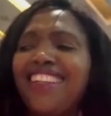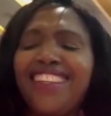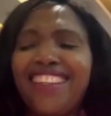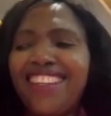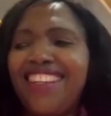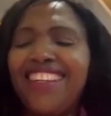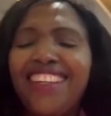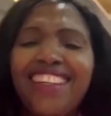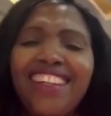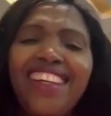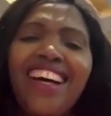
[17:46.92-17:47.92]
yeah.
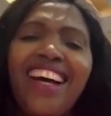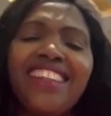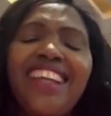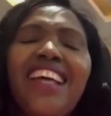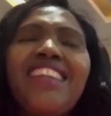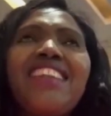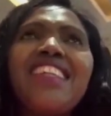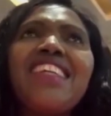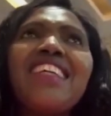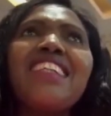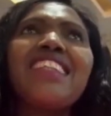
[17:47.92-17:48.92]
I
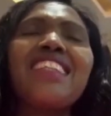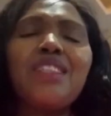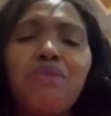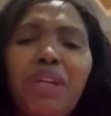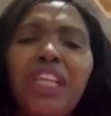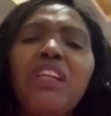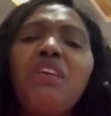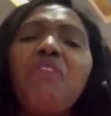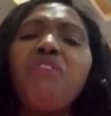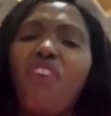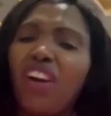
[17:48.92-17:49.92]
think it's remaining
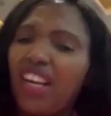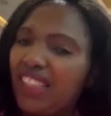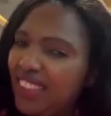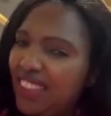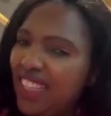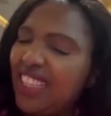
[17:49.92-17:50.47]
focused.